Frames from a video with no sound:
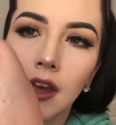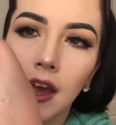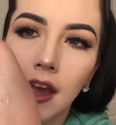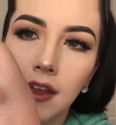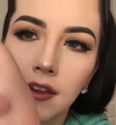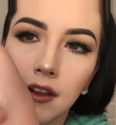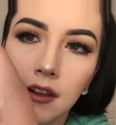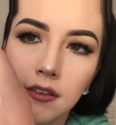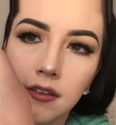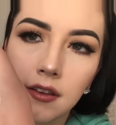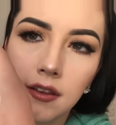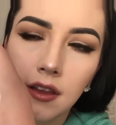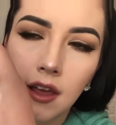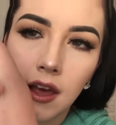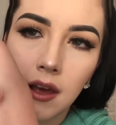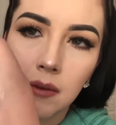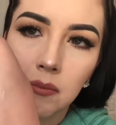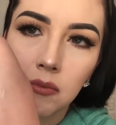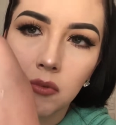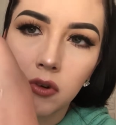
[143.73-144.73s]
And that's a
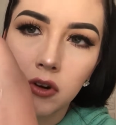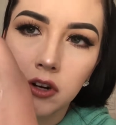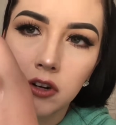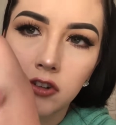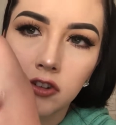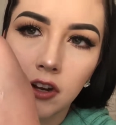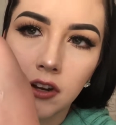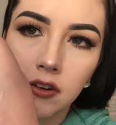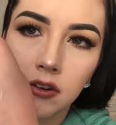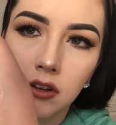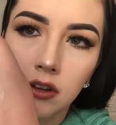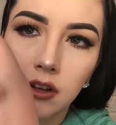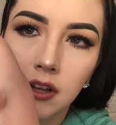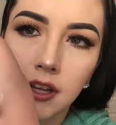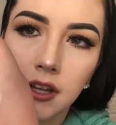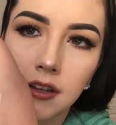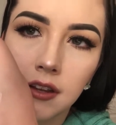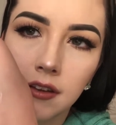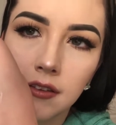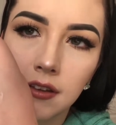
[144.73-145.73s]
lot more gentle.
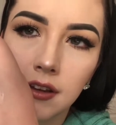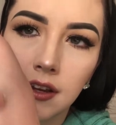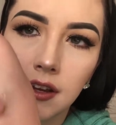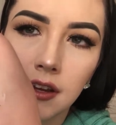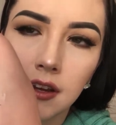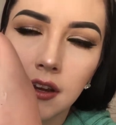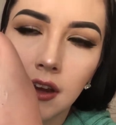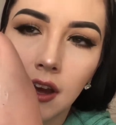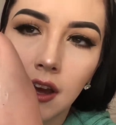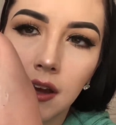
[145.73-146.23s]
It doesn't